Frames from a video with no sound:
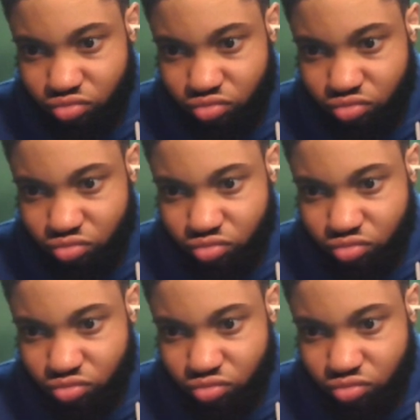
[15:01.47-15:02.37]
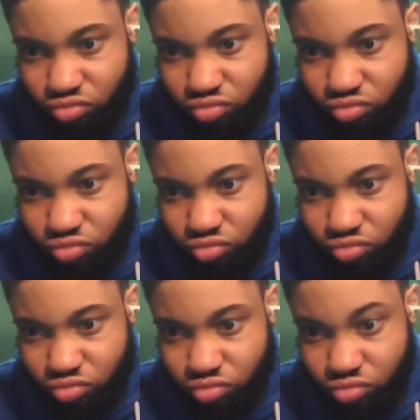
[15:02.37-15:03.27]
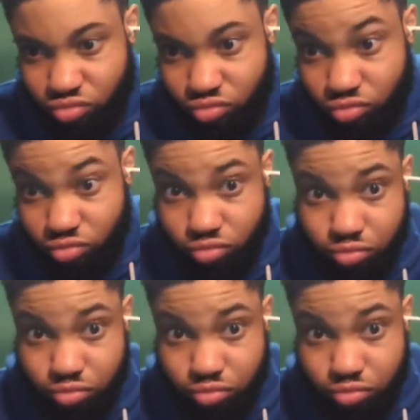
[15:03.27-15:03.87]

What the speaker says: (not speaking)